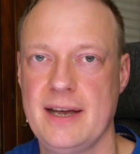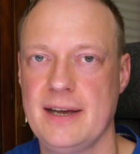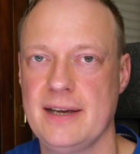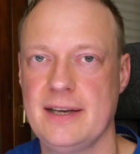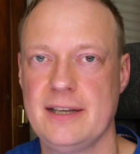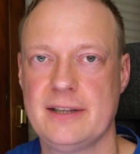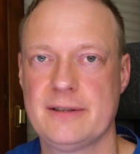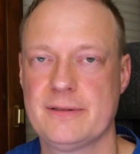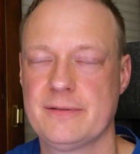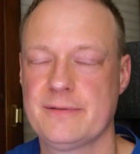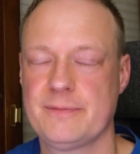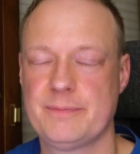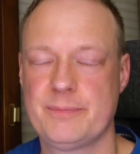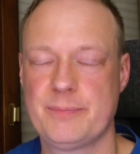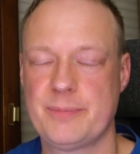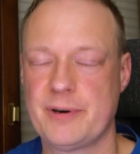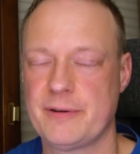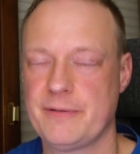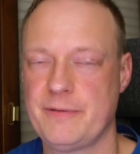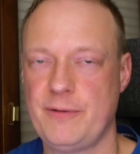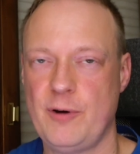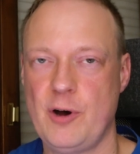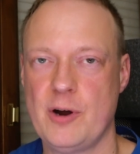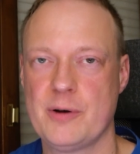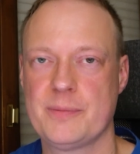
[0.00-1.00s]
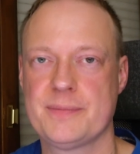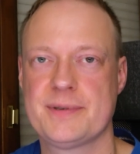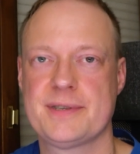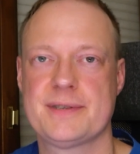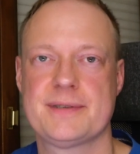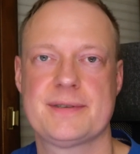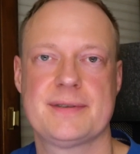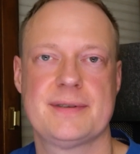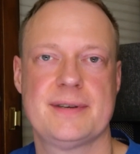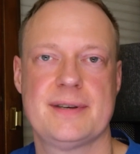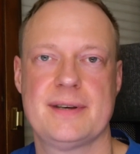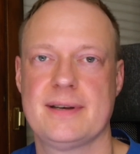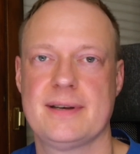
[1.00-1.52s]
It
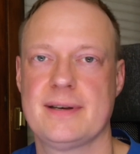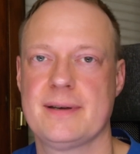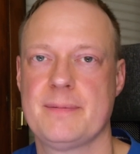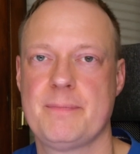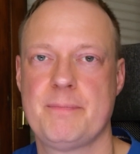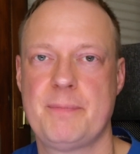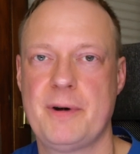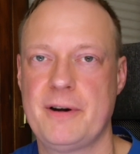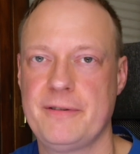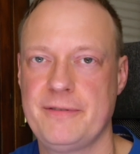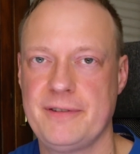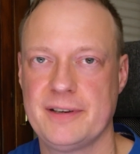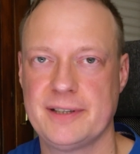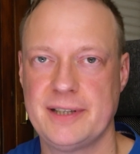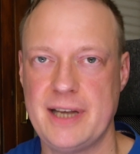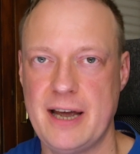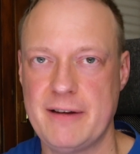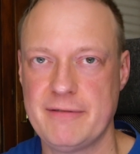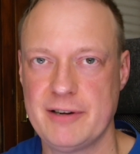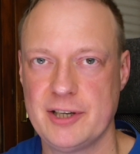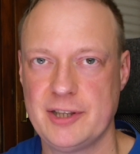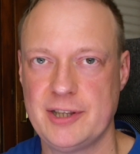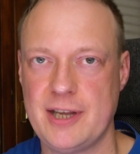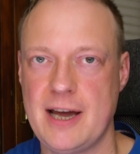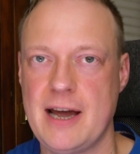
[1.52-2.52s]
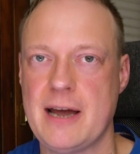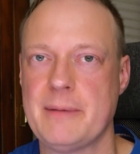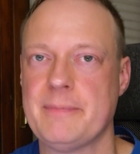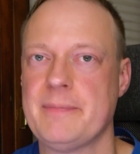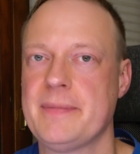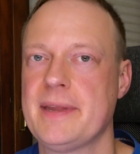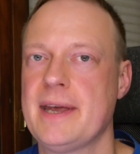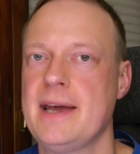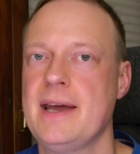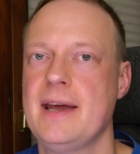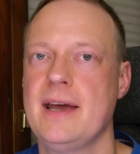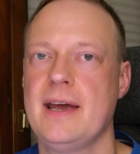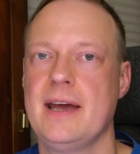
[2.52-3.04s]
performs perfect every time.
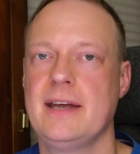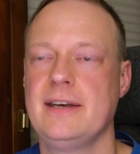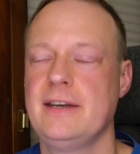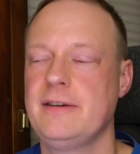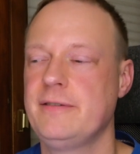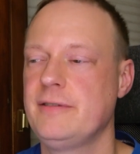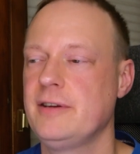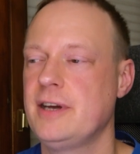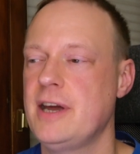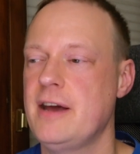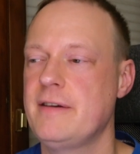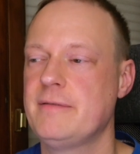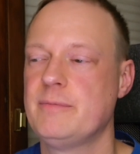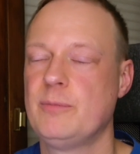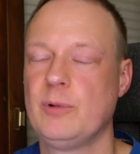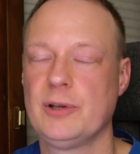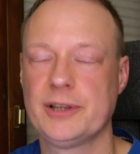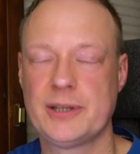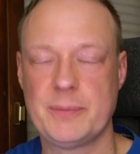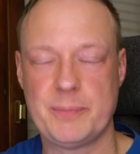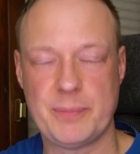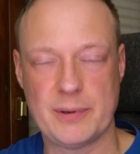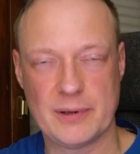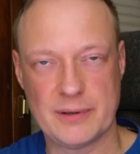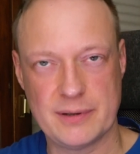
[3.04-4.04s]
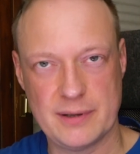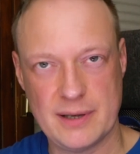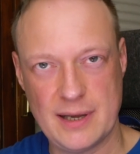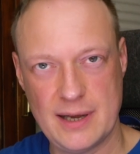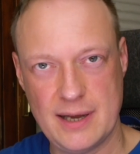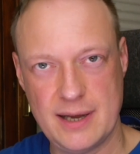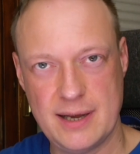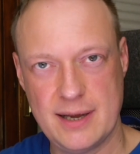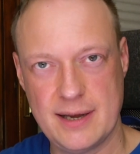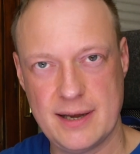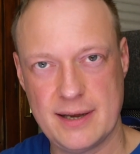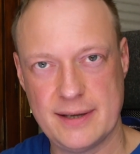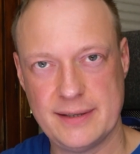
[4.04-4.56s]
And if you have multiple
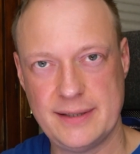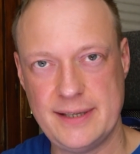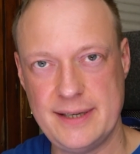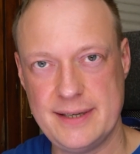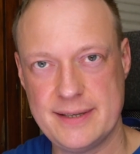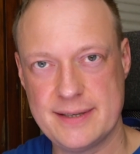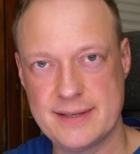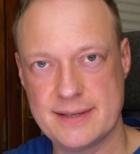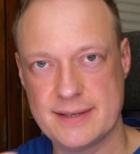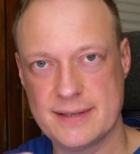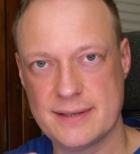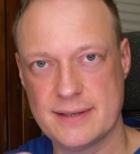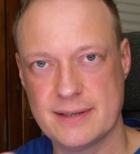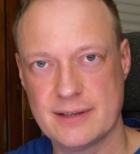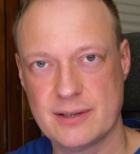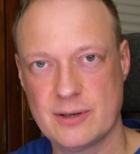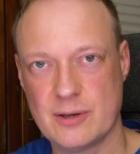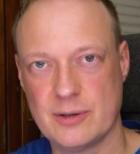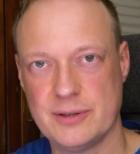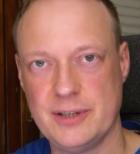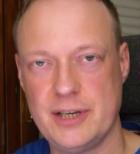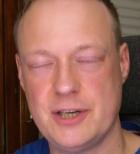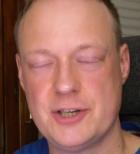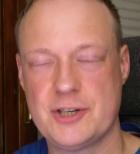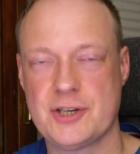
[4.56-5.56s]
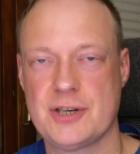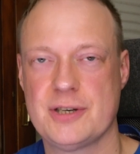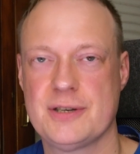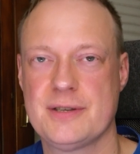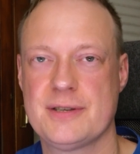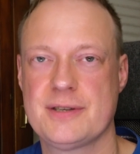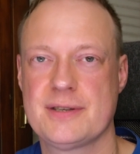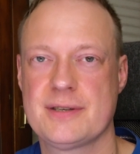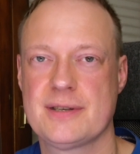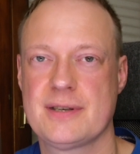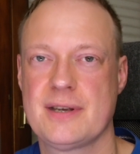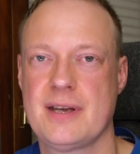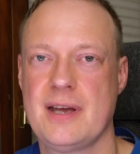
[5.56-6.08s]
these
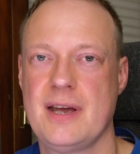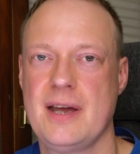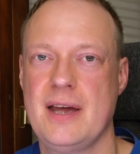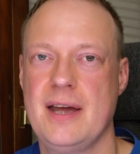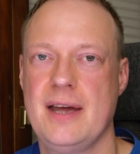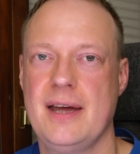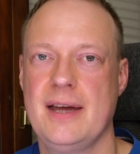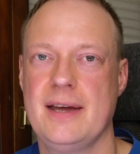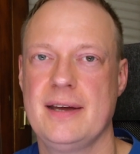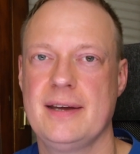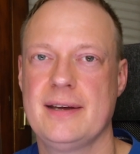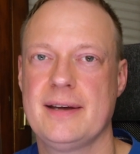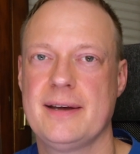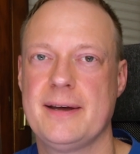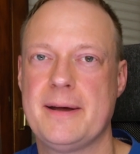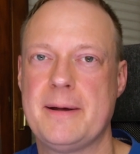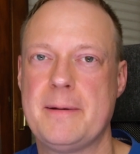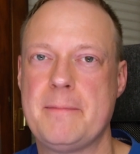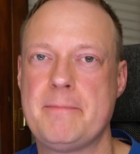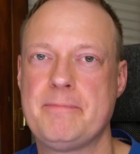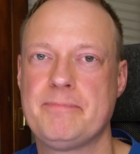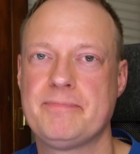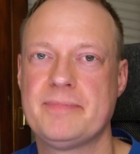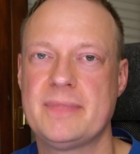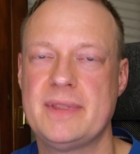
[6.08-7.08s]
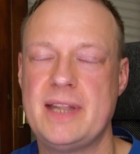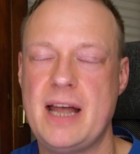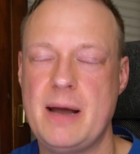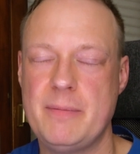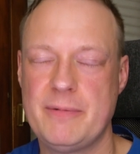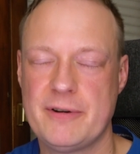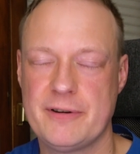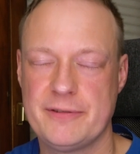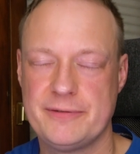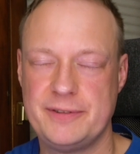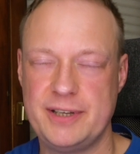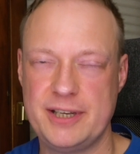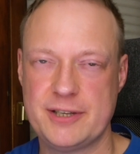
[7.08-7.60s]
conditions,
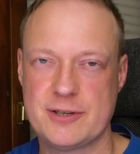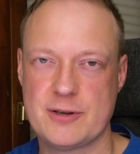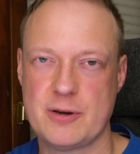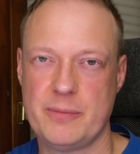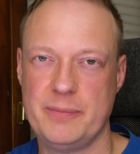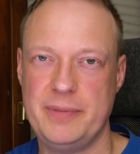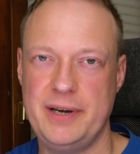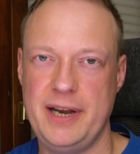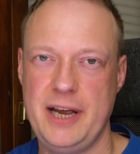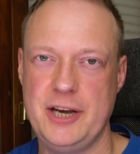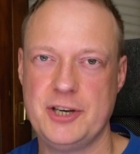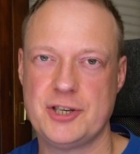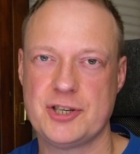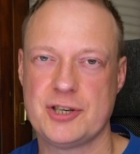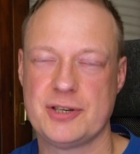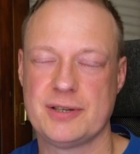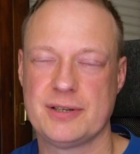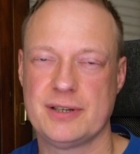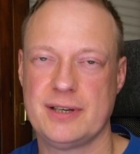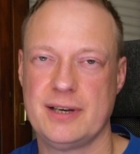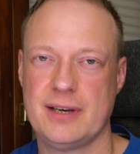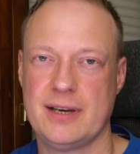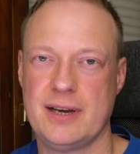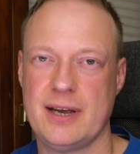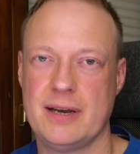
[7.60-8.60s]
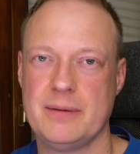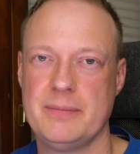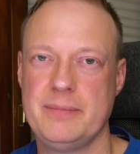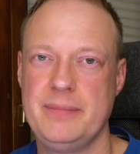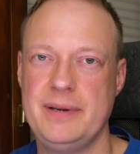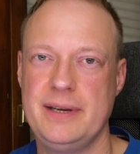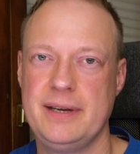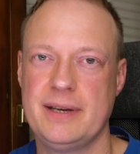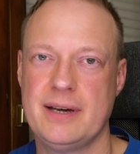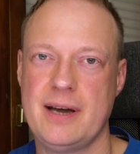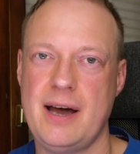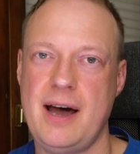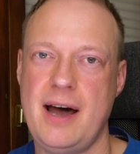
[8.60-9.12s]
number of this combination can
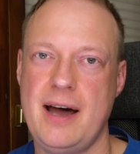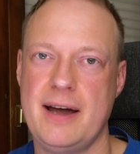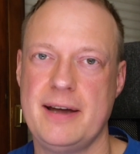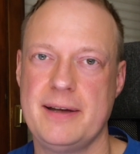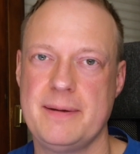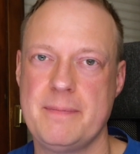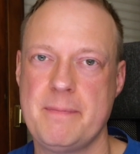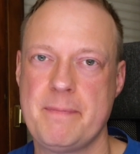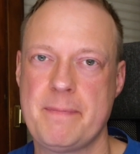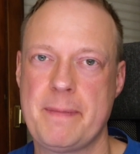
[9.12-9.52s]
be high,